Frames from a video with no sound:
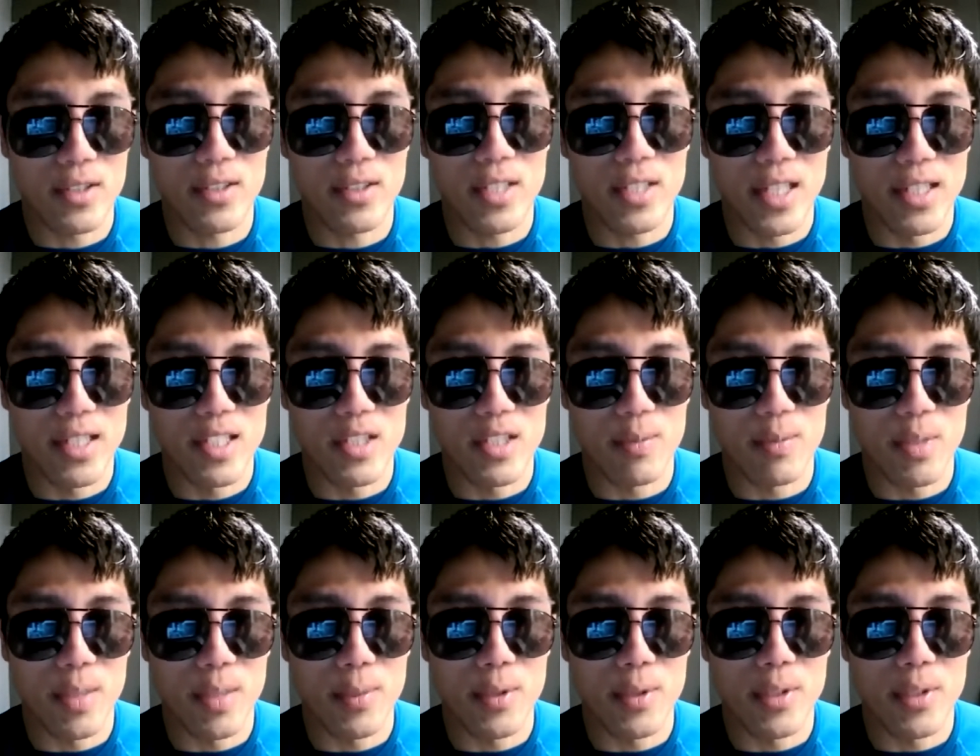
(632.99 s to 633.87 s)
Chinese
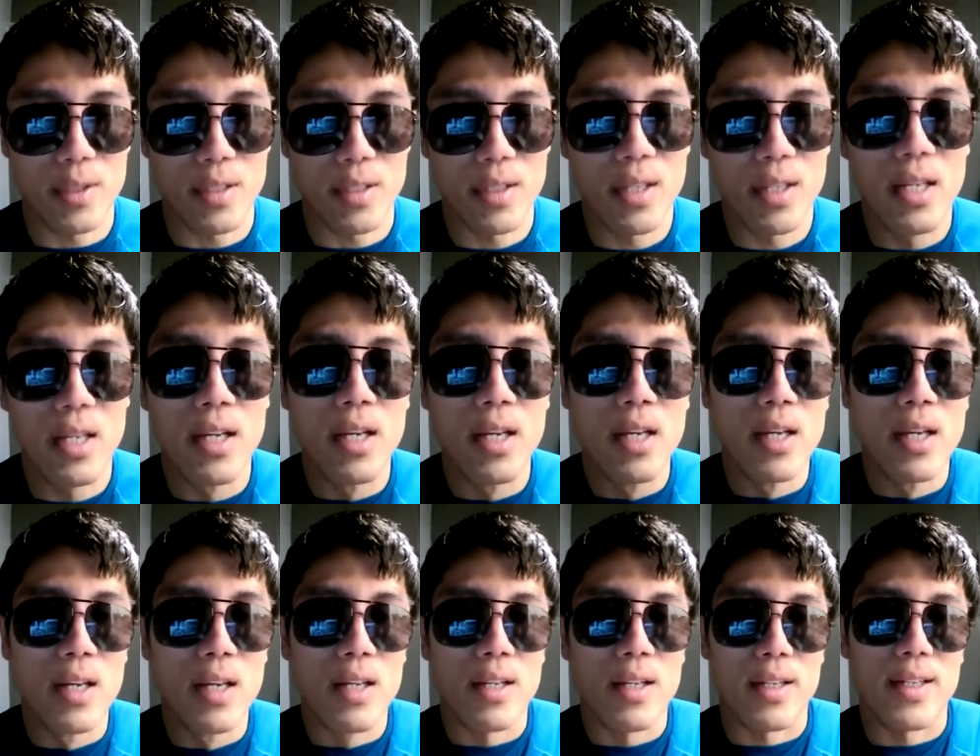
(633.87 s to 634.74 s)
people.
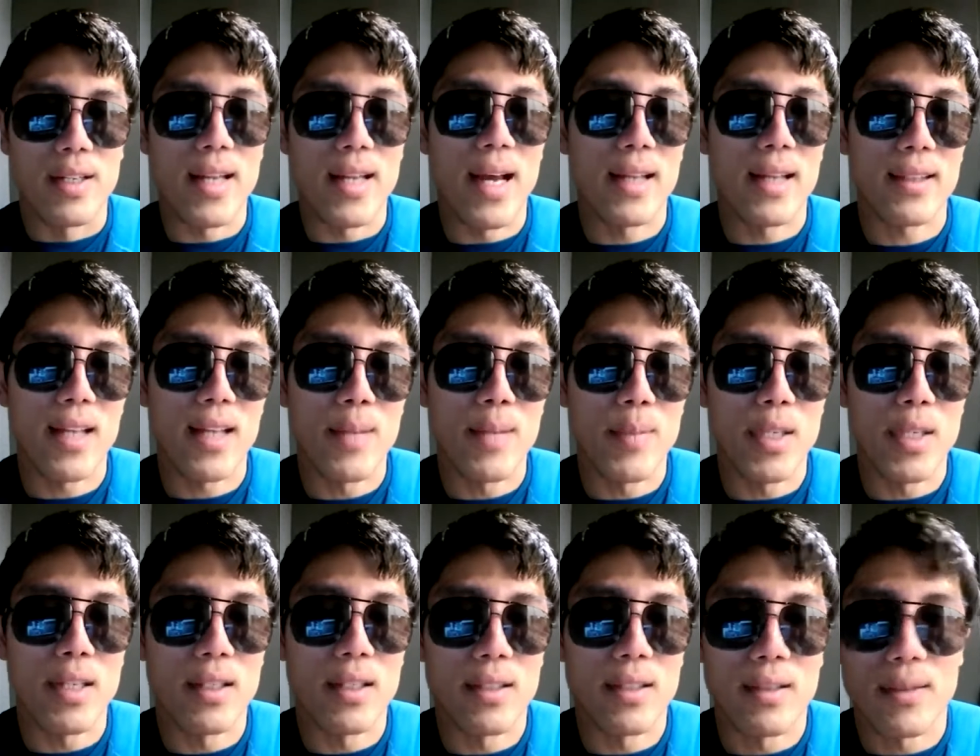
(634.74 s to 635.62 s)
That, I
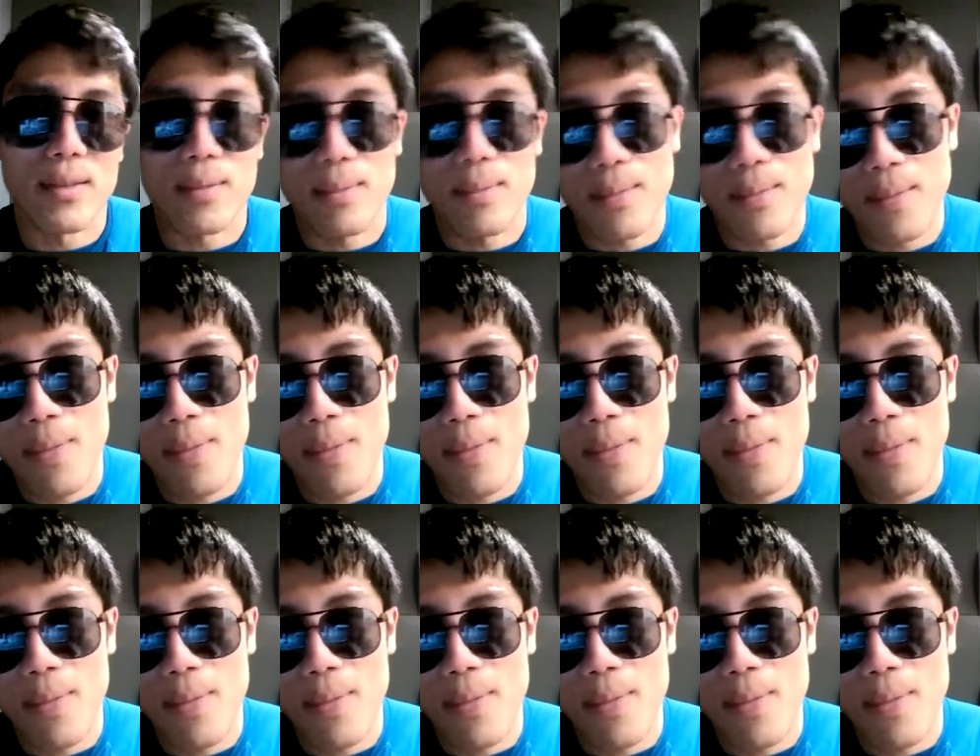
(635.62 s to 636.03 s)
mean,